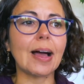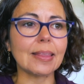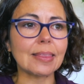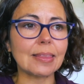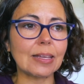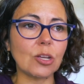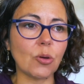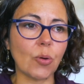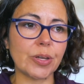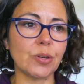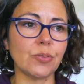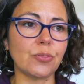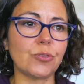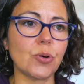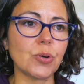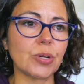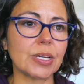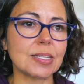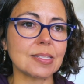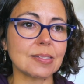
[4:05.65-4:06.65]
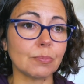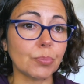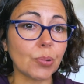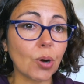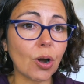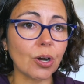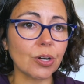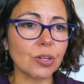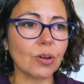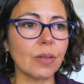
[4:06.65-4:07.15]
I think, going to focus in
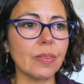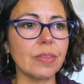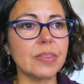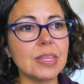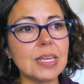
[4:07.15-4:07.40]
part on